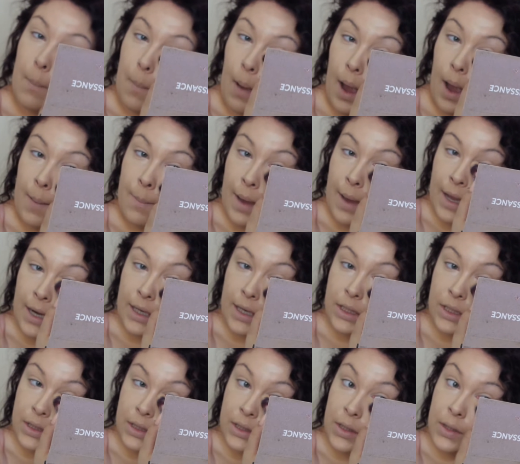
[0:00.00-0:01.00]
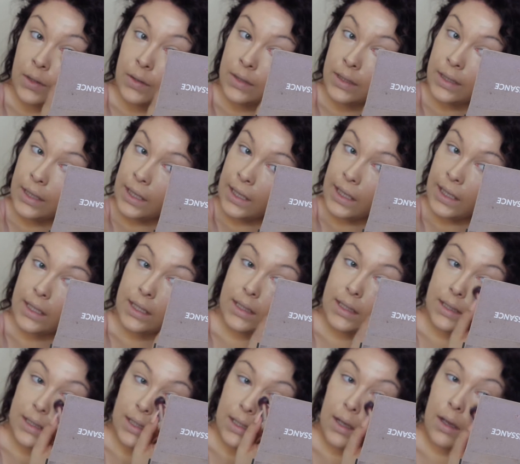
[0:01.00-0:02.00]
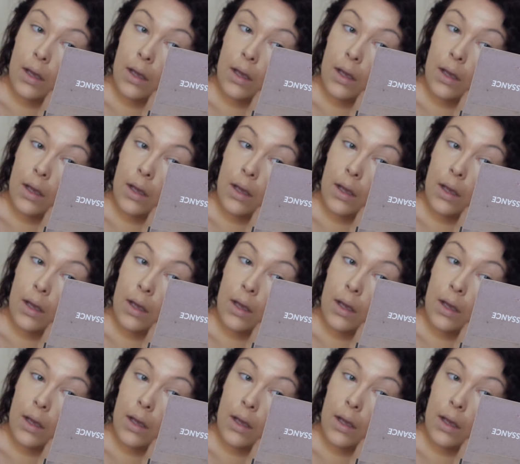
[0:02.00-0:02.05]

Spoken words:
but I mainly just use this